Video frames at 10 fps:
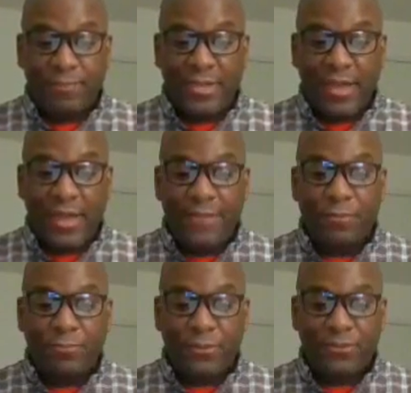
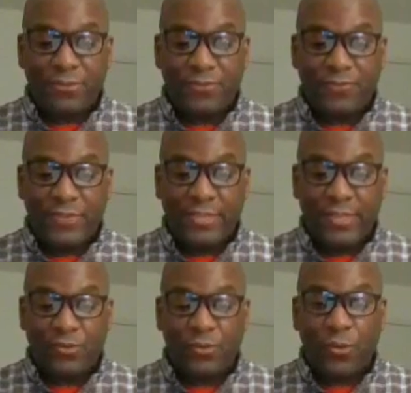behind the person's
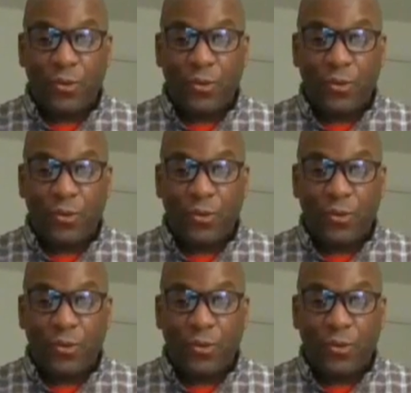feelings